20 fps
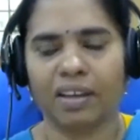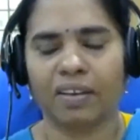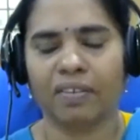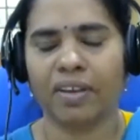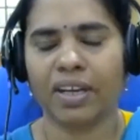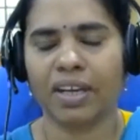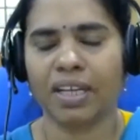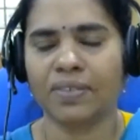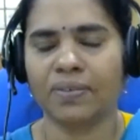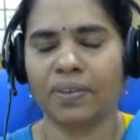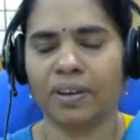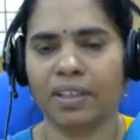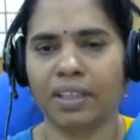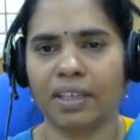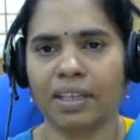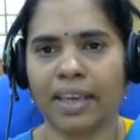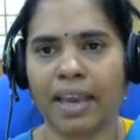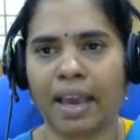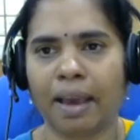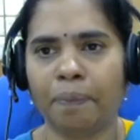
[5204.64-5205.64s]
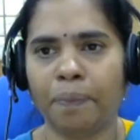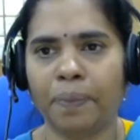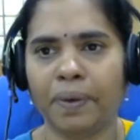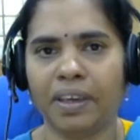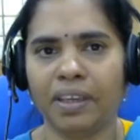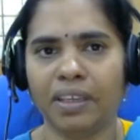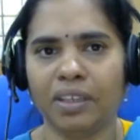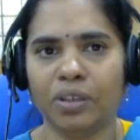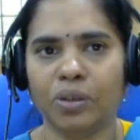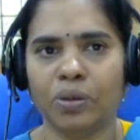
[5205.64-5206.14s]
whereas for the
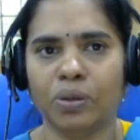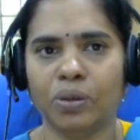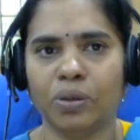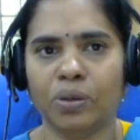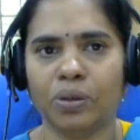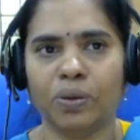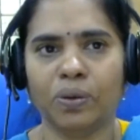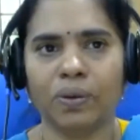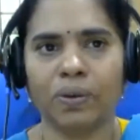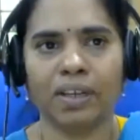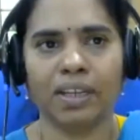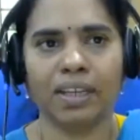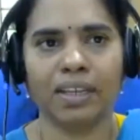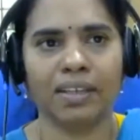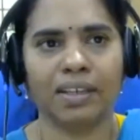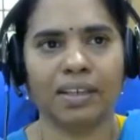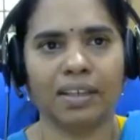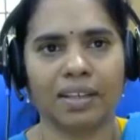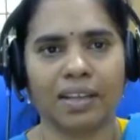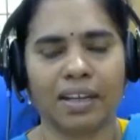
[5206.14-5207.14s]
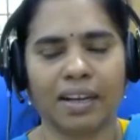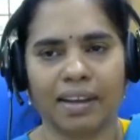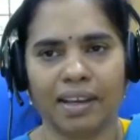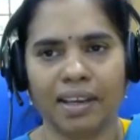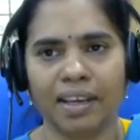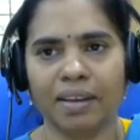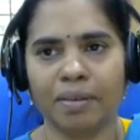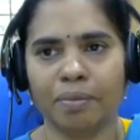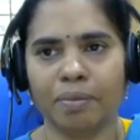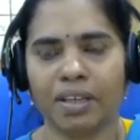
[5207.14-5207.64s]
capping you don't need clay
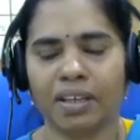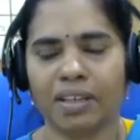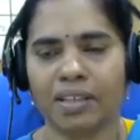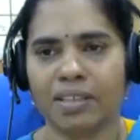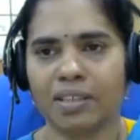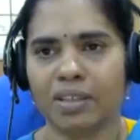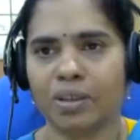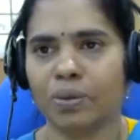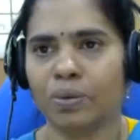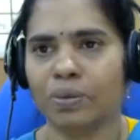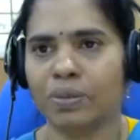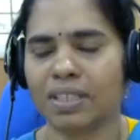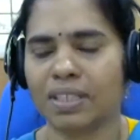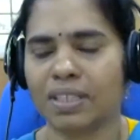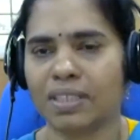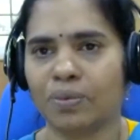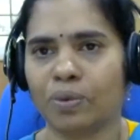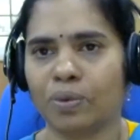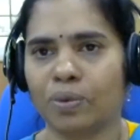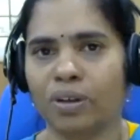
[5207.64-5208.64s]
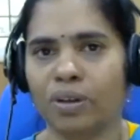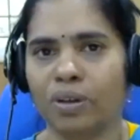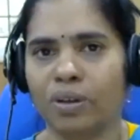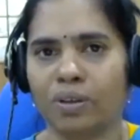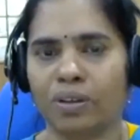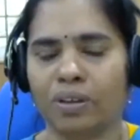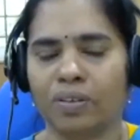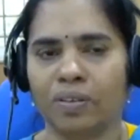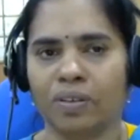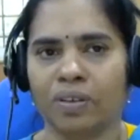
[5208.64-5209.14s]
because you just want to
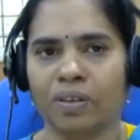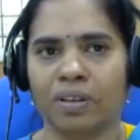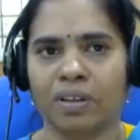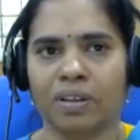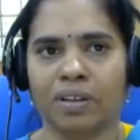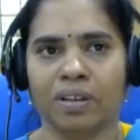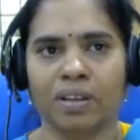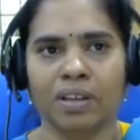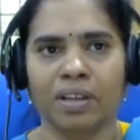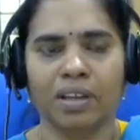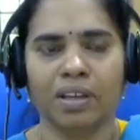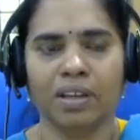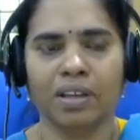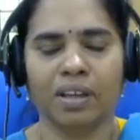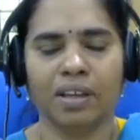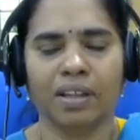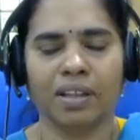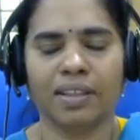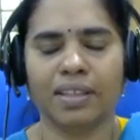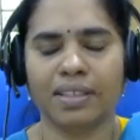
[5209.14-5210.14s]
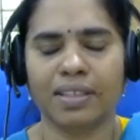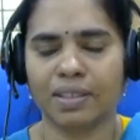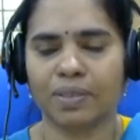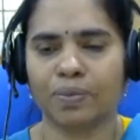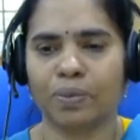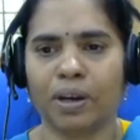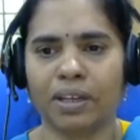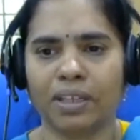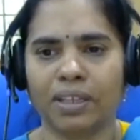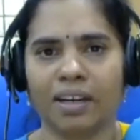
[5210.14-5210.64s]
uh, this
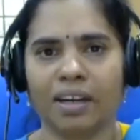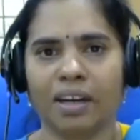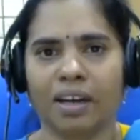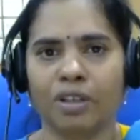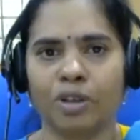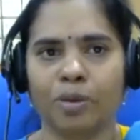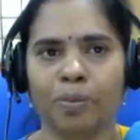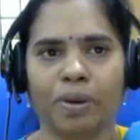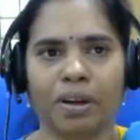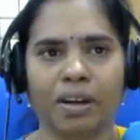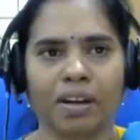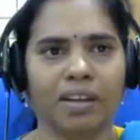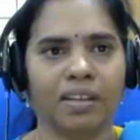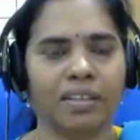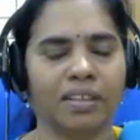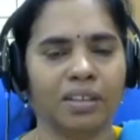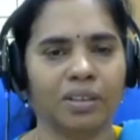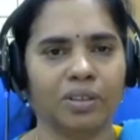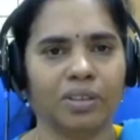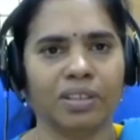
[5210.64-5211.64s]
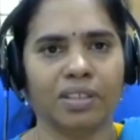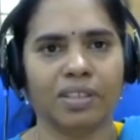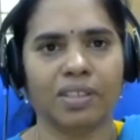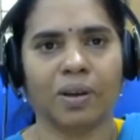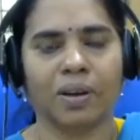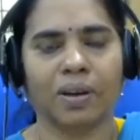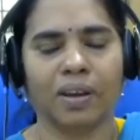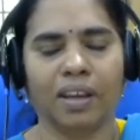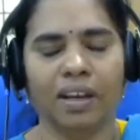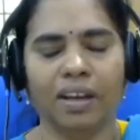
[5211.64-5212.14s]
water not to percolate into the
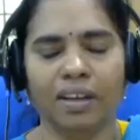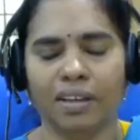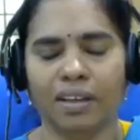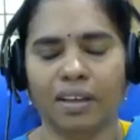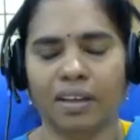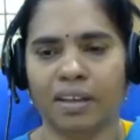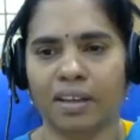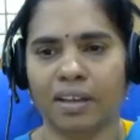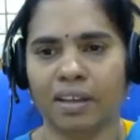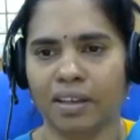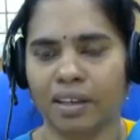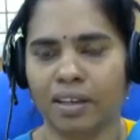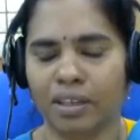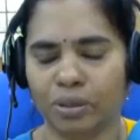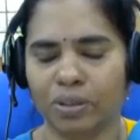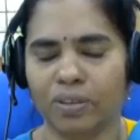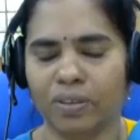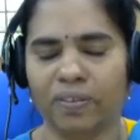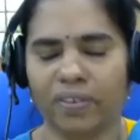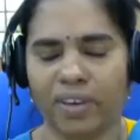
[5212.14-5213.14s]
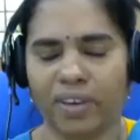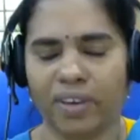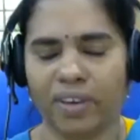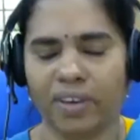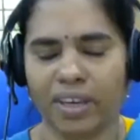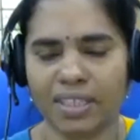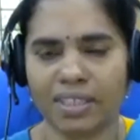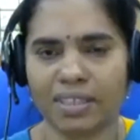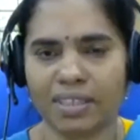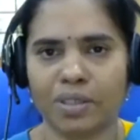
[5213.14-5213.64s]
soil uh, into the
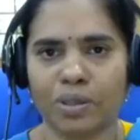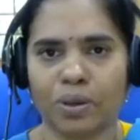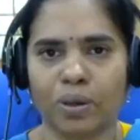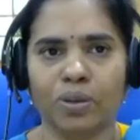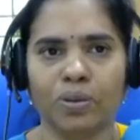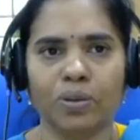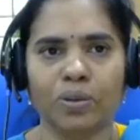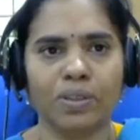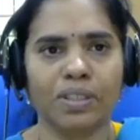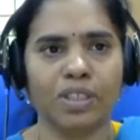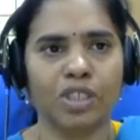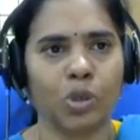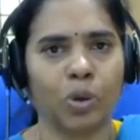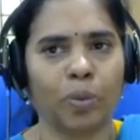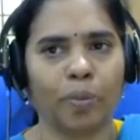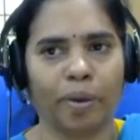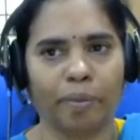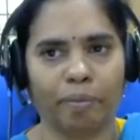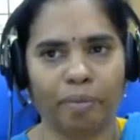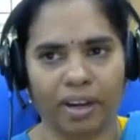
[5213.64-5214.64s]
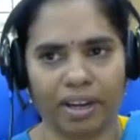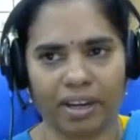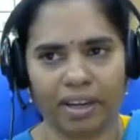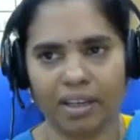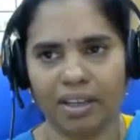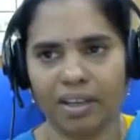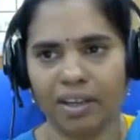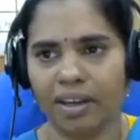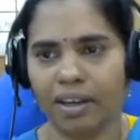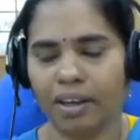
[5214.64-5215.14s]
waste so you use geomembrane
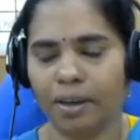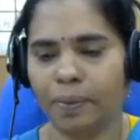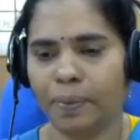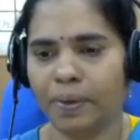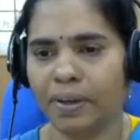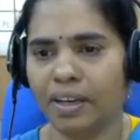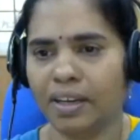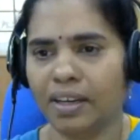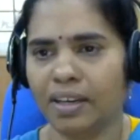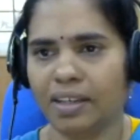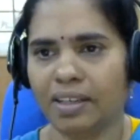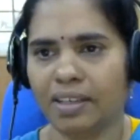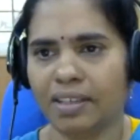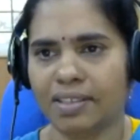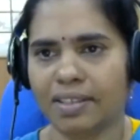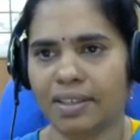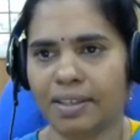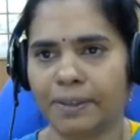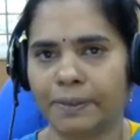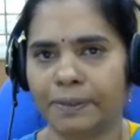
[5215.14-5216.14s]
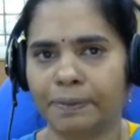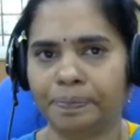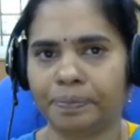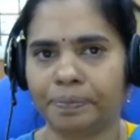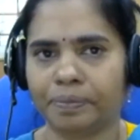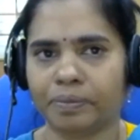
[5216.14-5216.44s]
typically it is um,